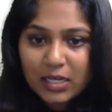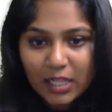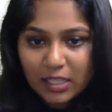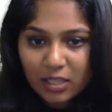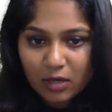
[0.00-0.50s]

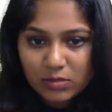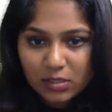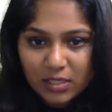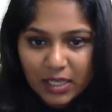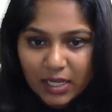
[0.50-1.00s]

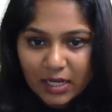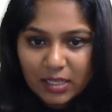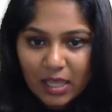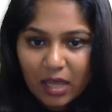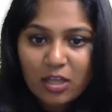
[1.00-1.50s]
10,000. Correct?
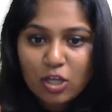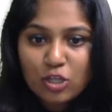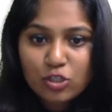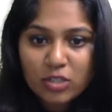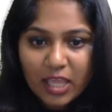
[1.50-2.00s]
Yeah.
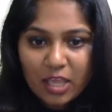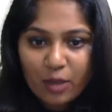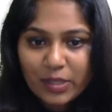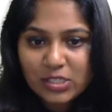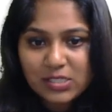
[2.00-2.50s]
So the
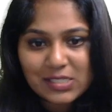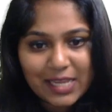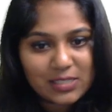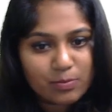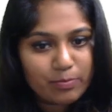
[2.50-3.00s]
equation
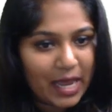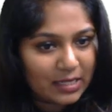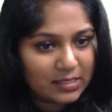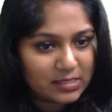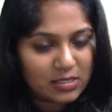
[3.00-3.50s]
stays
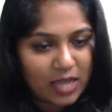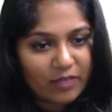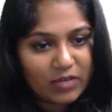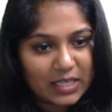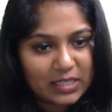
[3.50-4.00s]
balanced. I
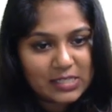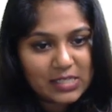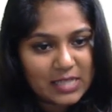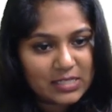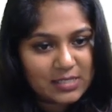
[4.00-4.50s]
will increase
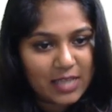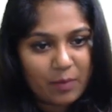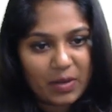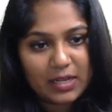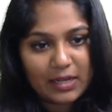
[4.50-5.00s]
asset
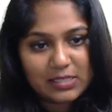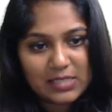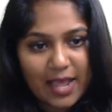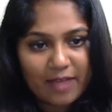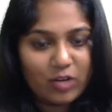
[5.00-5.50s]

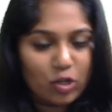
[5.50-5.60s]
simultaneously. I will